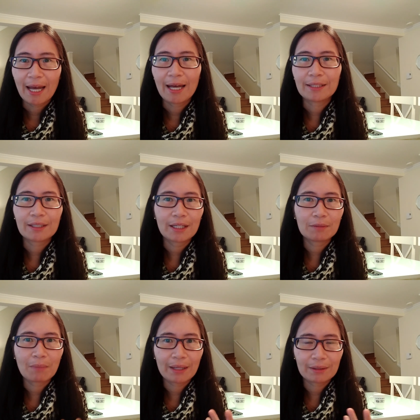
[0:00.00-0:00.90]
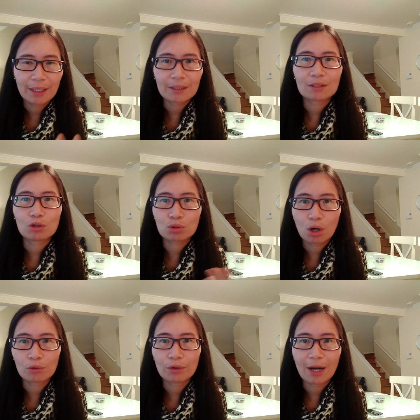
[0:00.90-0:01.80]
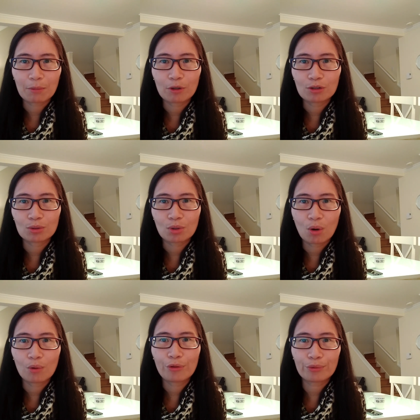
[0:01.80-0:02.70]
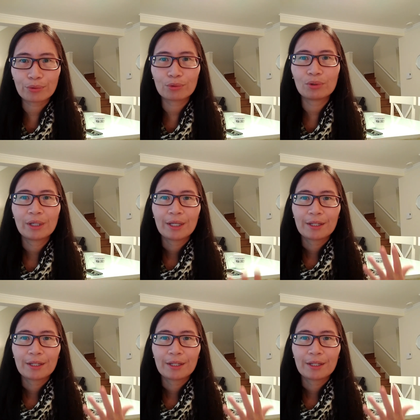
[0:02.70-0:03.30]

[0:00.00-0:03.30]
And in my next tutorial, I'm going to go through